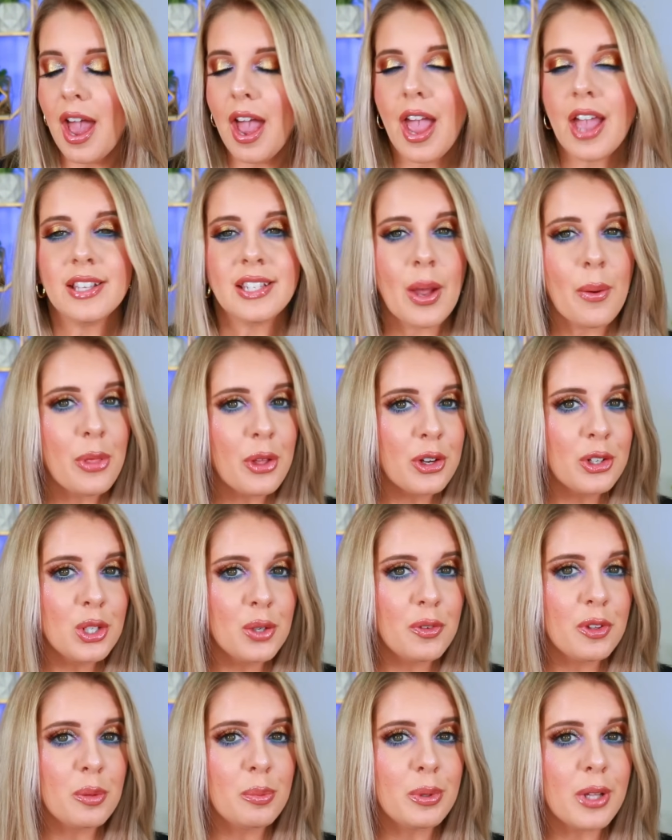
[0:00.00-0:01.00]
is that what they're gonna
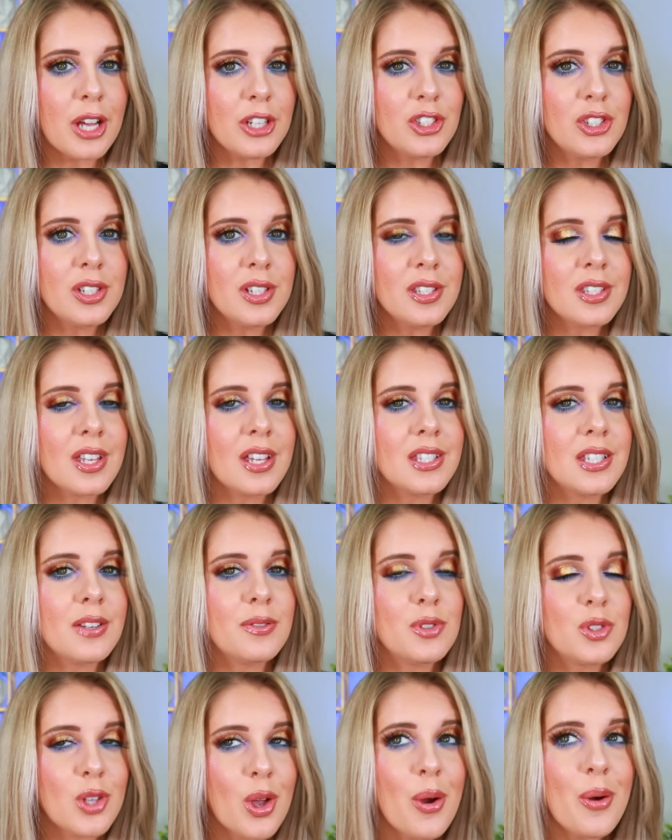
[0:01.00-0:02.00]
do for the blushes because
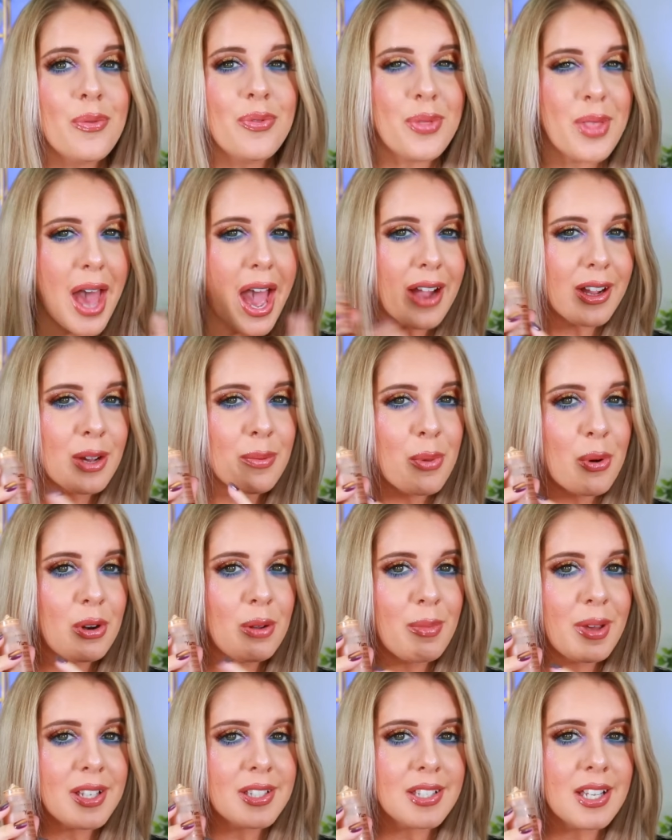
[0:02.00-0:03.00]
if so that
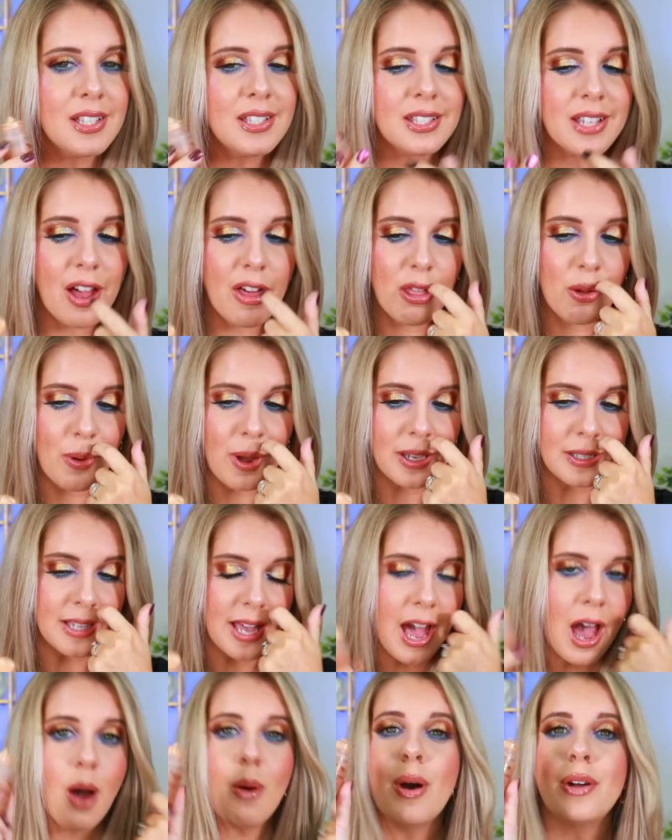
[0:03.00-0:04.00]
component makes sense otherwise
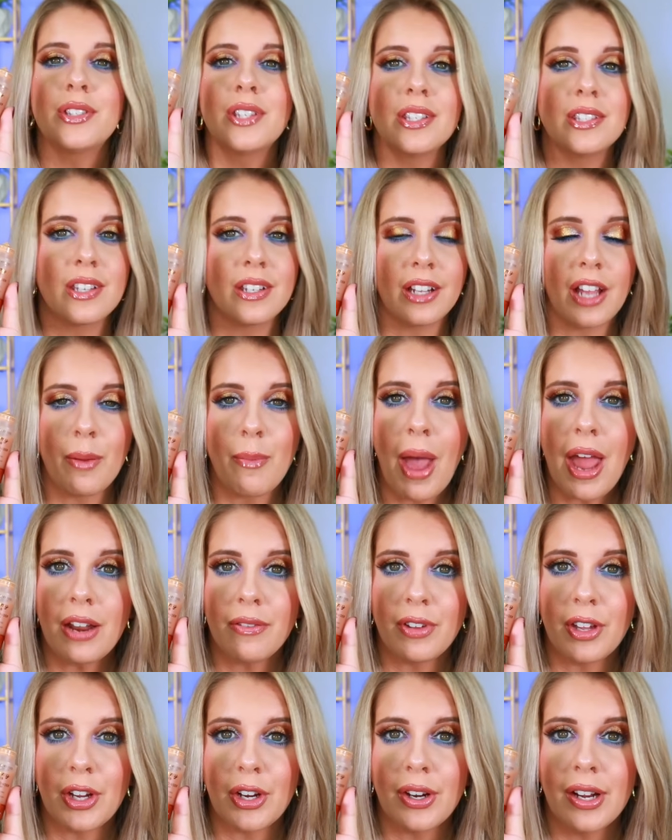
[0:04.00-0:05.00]
how else is it gonna come out
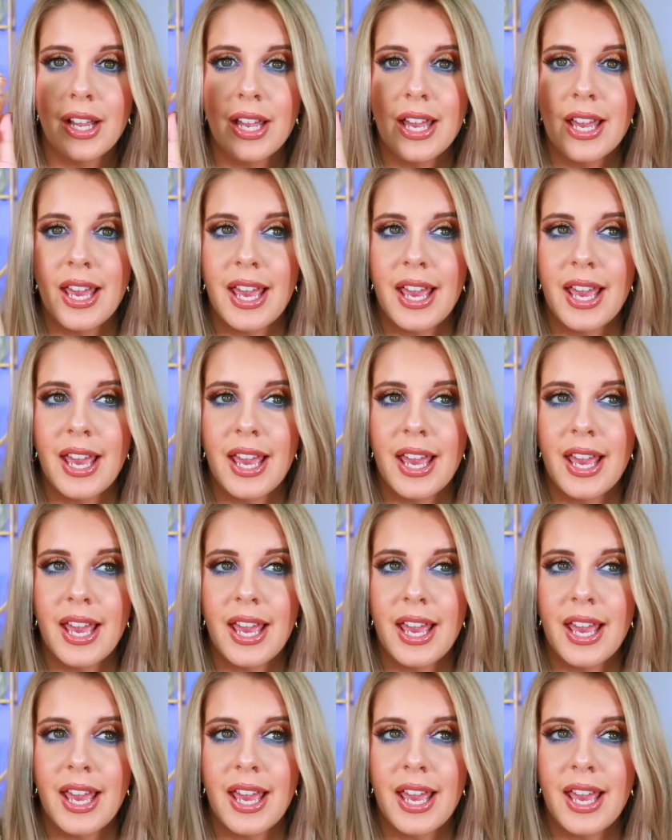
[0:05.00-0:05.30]
of here